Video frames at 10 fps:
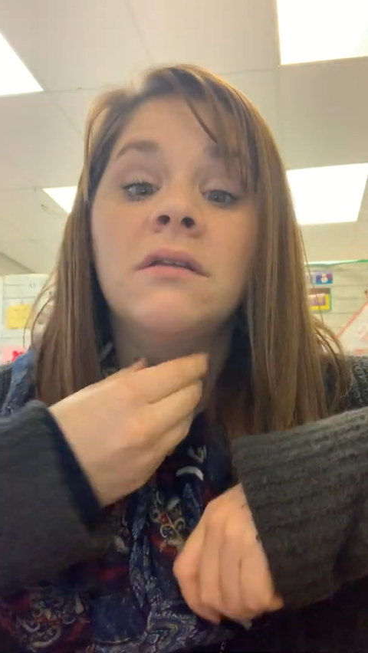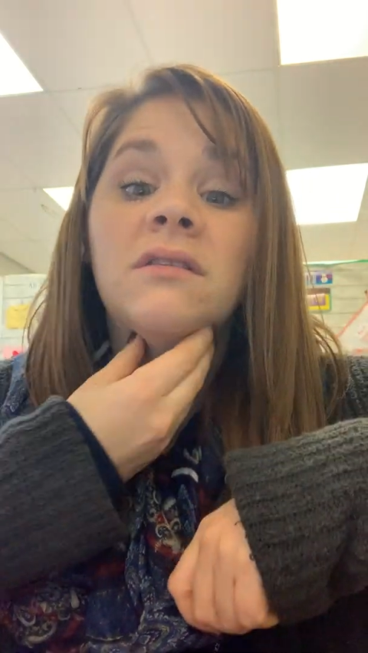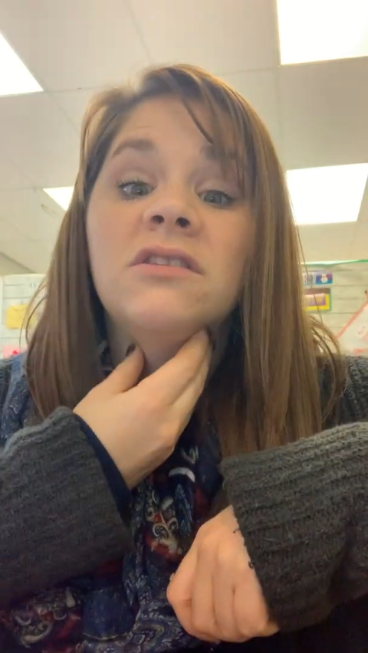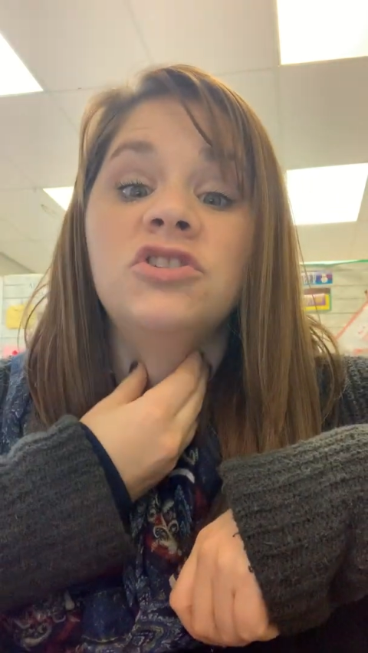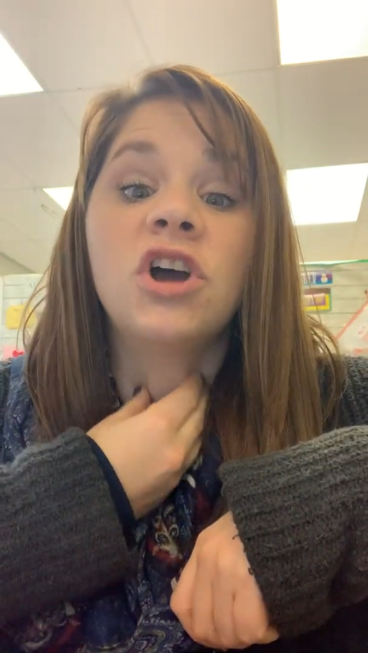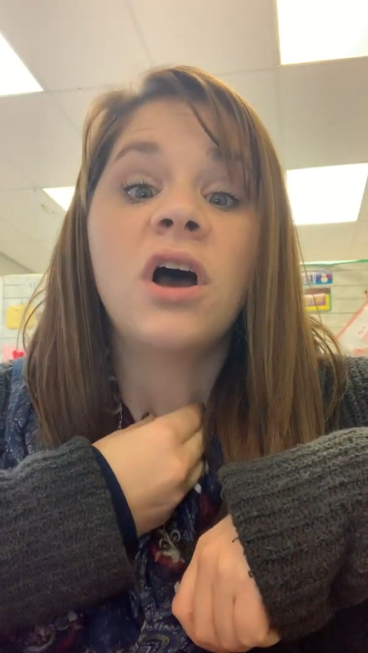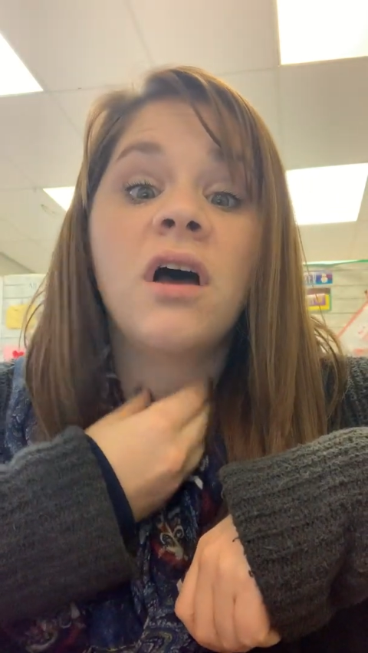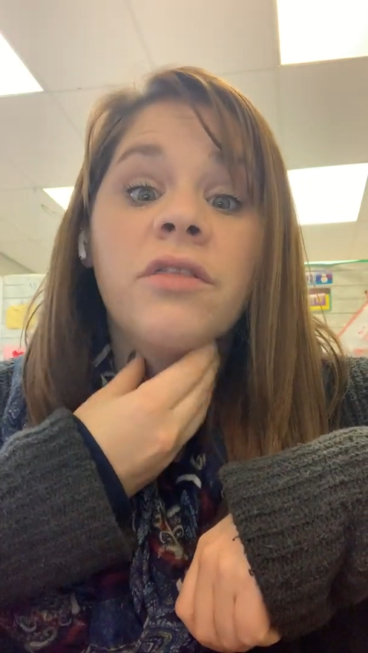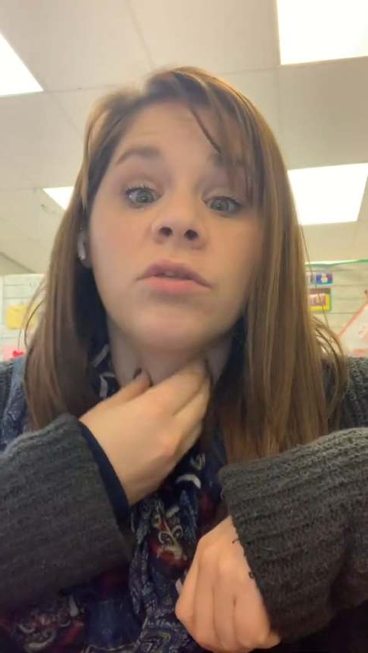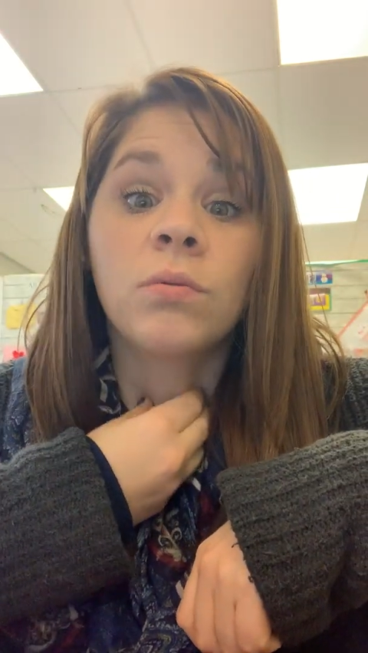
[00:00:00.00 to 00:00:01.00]
the jaw,
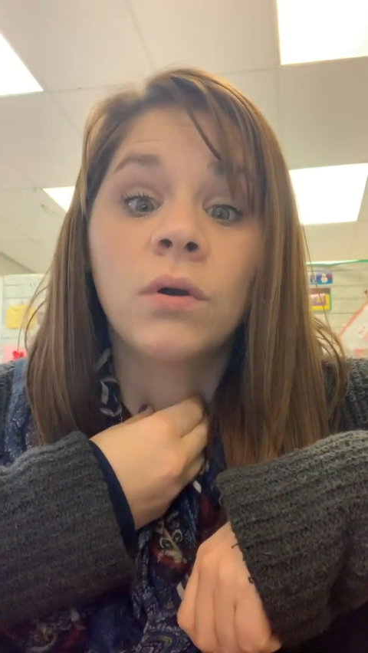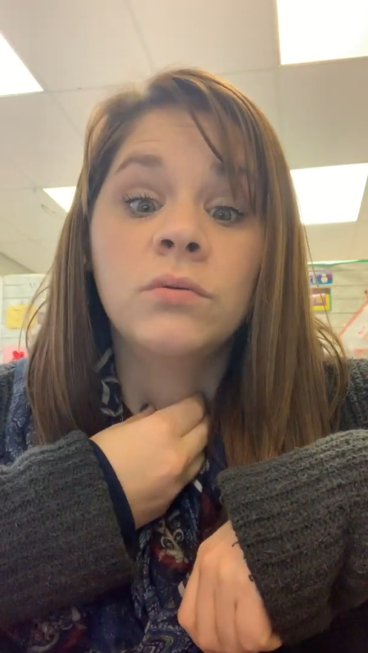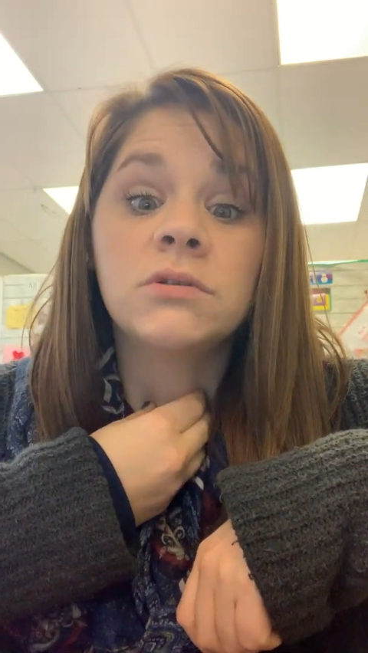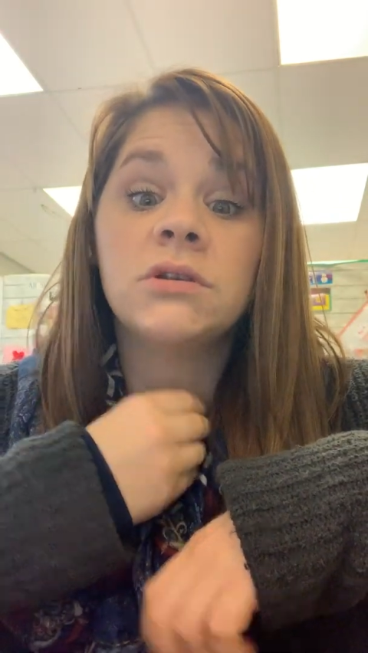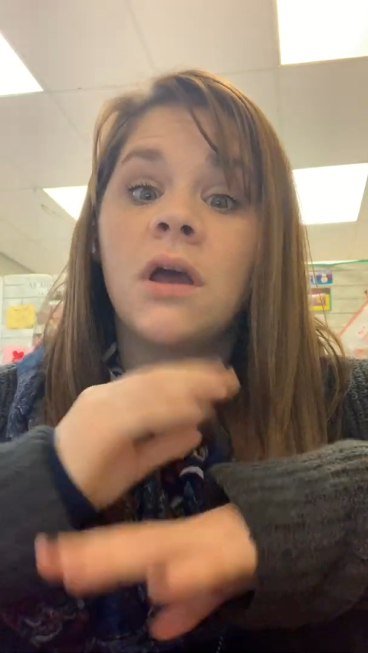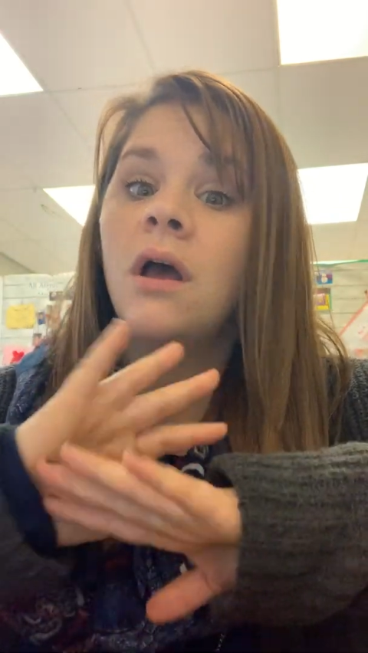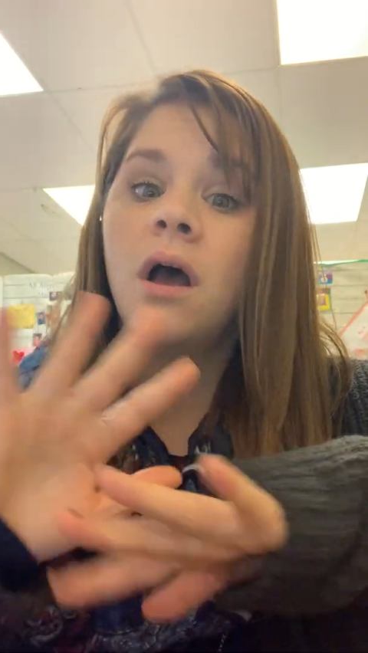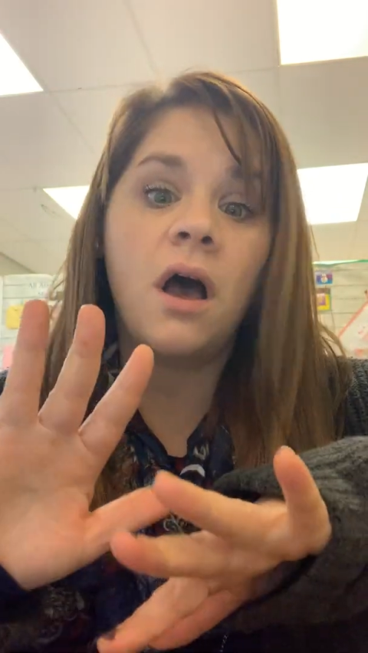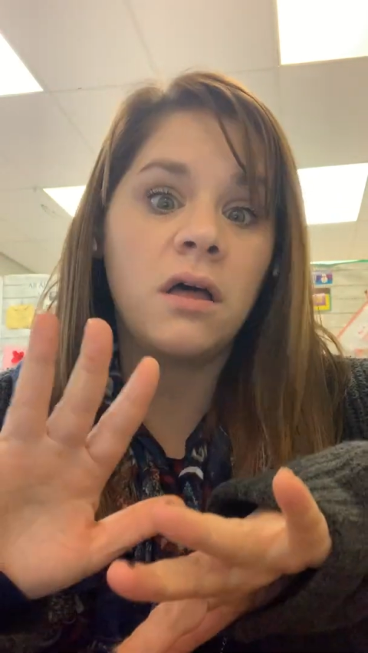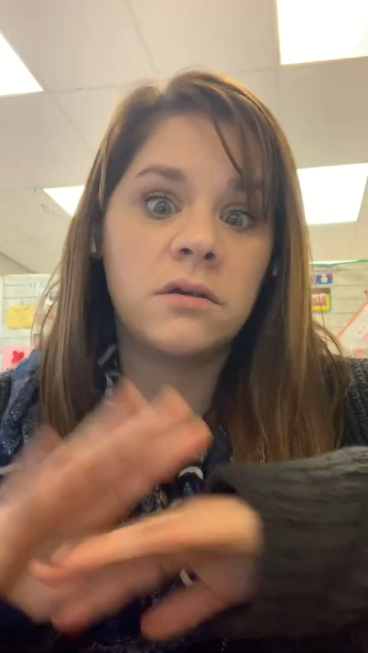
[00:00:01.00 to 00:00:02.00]
the throat,
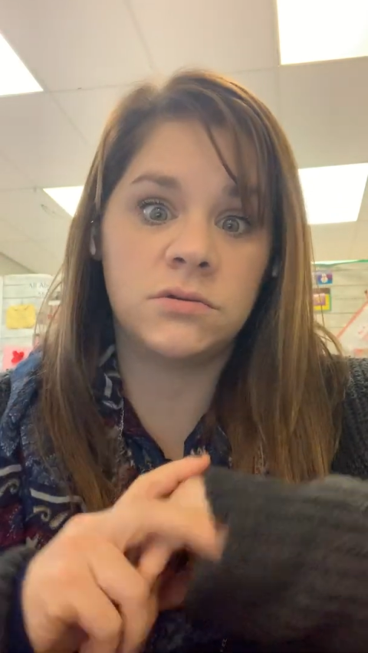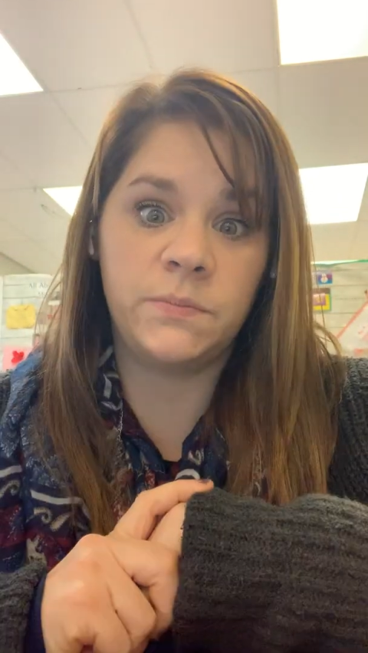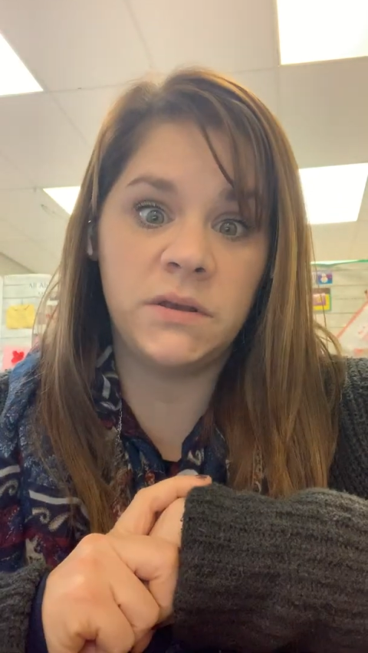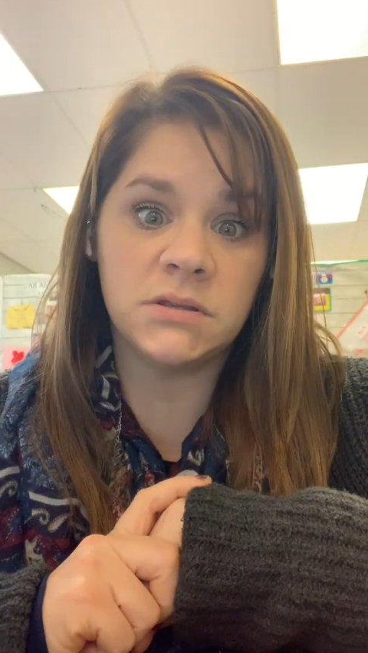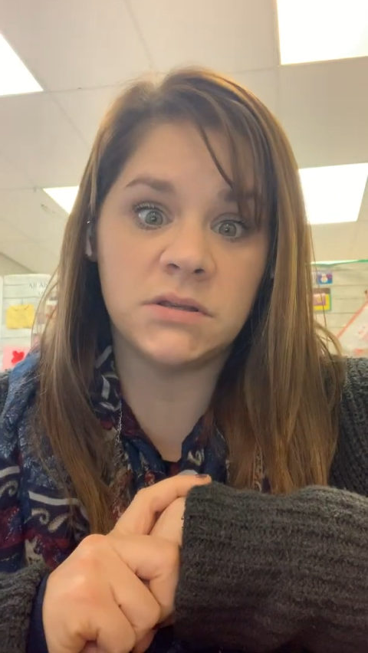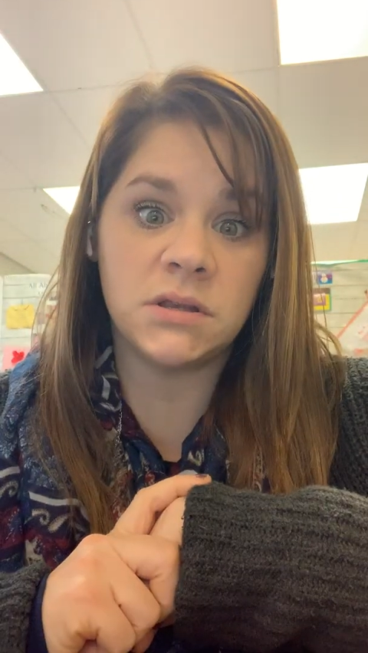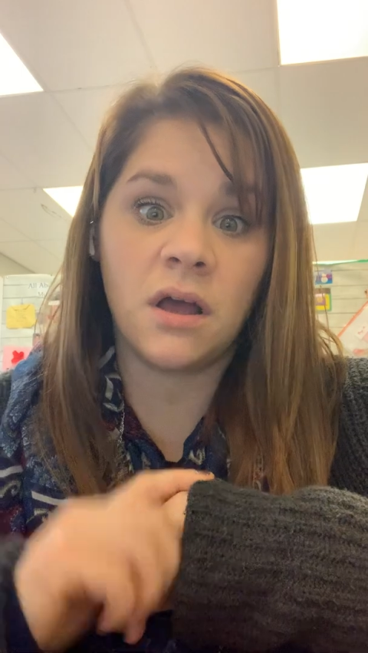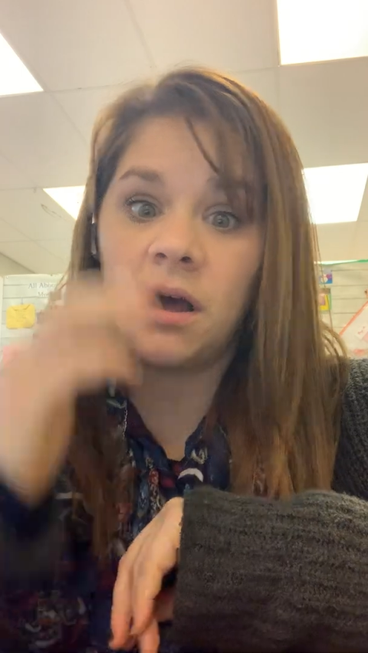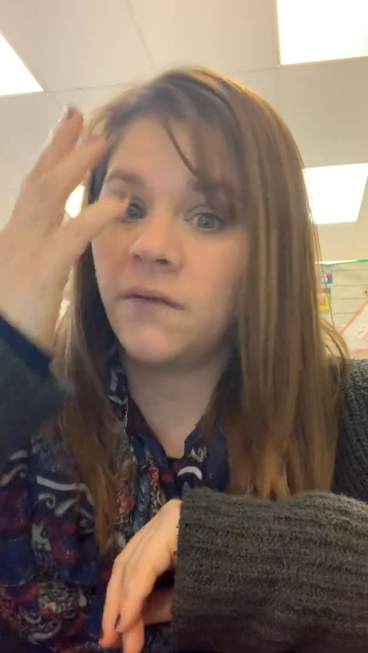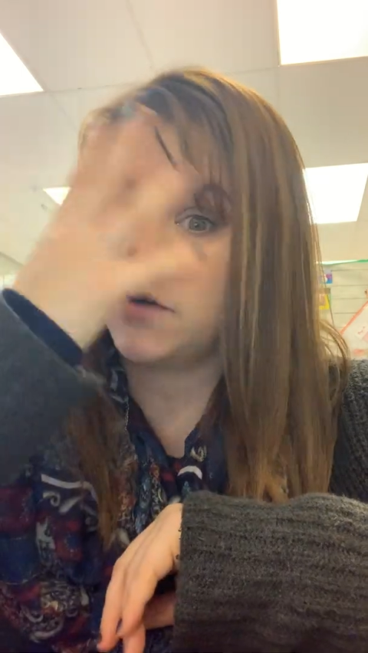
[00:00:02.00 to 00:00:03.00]
all those pieces
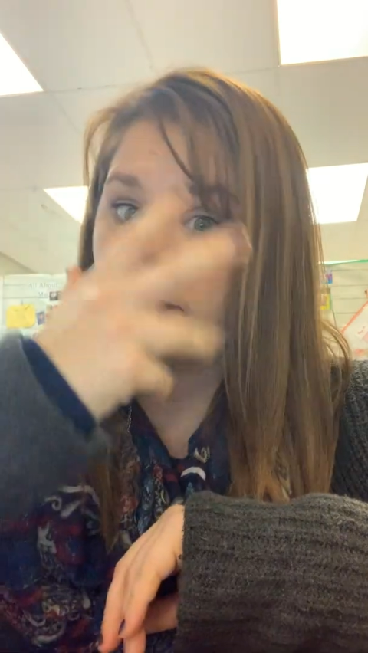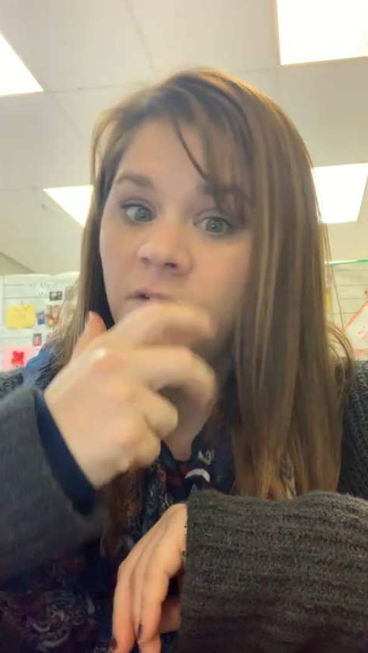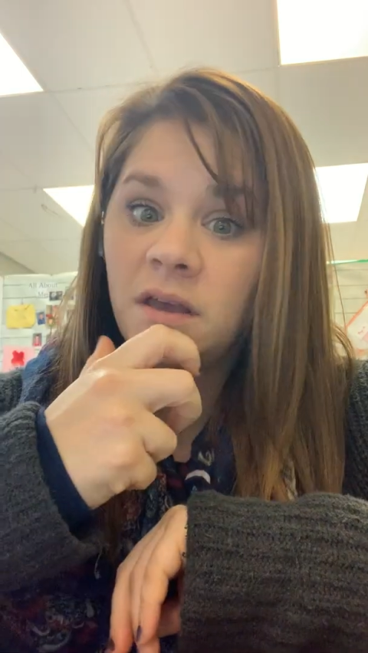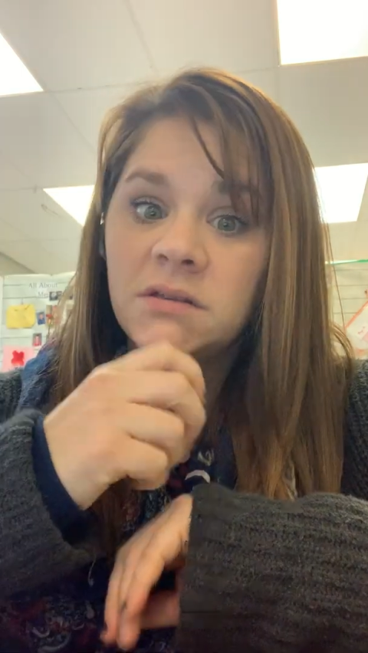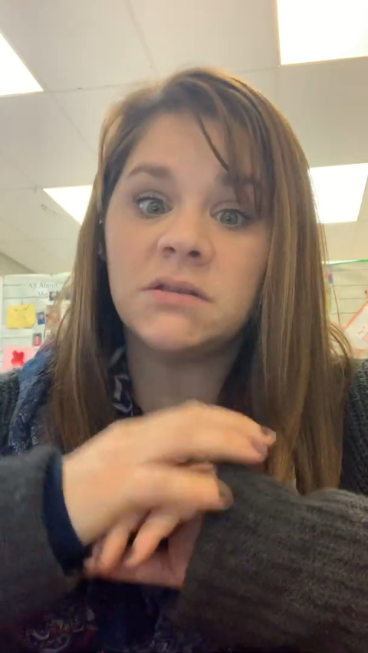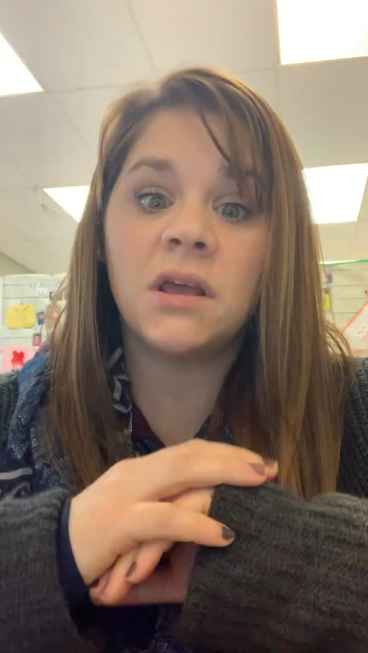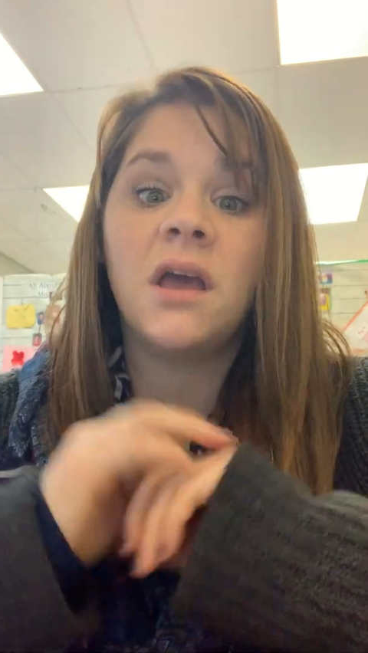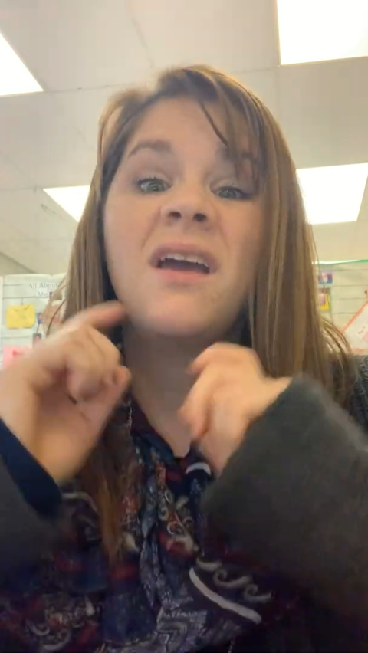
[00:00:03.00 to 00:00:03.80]
of our face